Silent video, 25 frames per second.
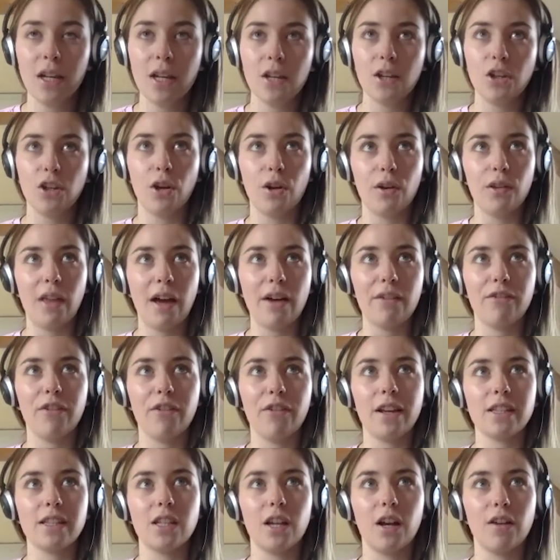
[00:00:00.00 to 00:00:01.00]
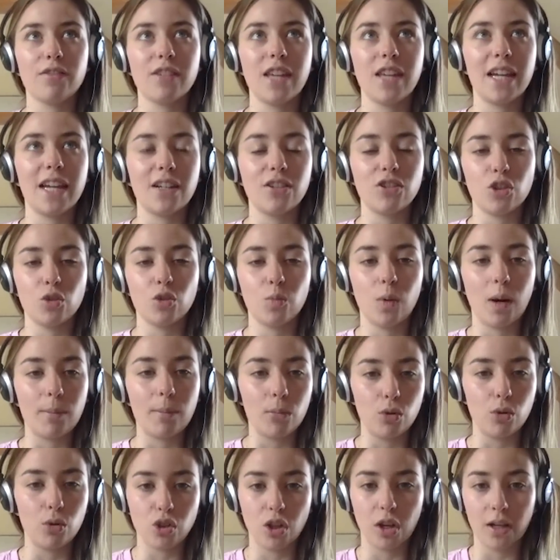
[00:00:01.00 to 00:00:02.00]
in that first half taken just one
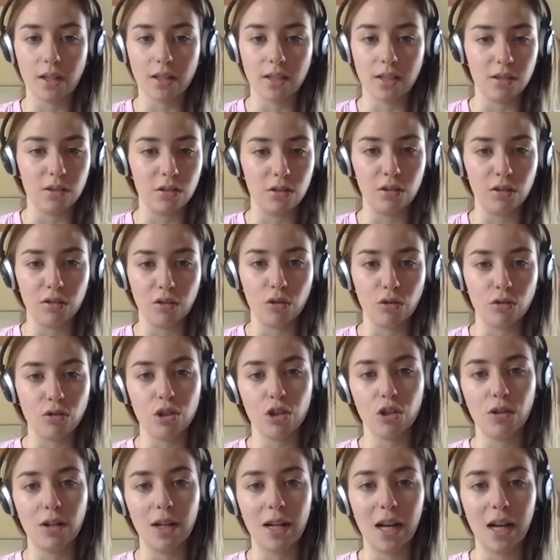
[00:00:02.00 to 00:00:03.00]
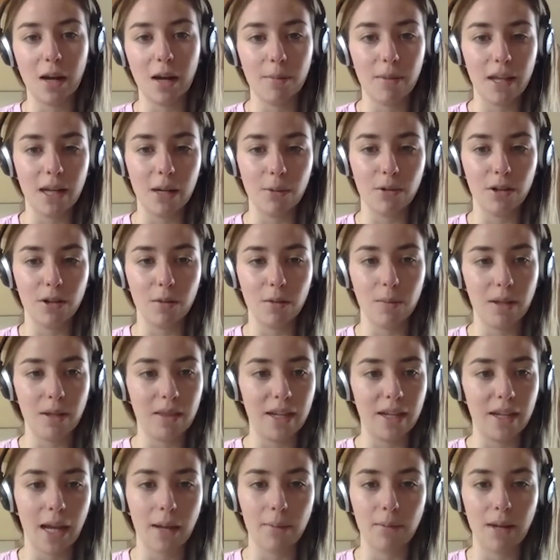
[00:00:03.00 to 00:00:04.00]
more chance and gone 2-0 up, then it would have been the
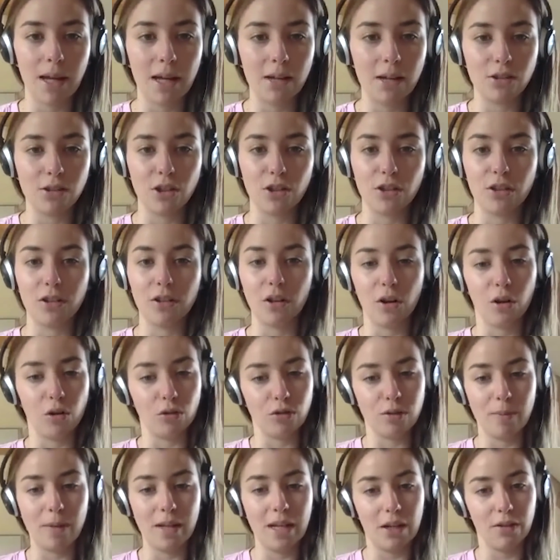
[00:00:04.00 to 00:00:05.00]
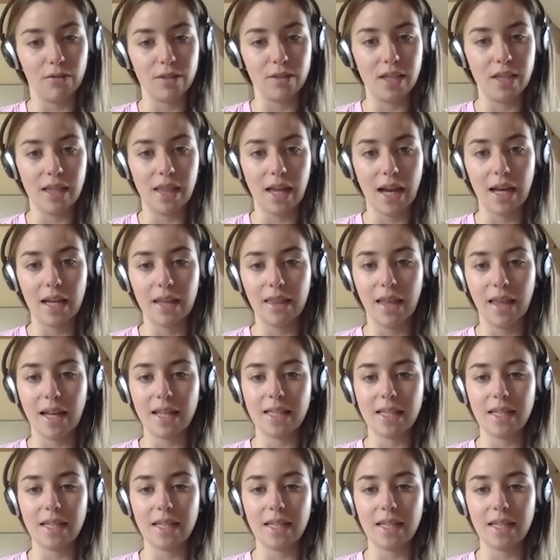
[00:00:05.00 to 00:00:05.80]
game nailed on. Ultimately obviously that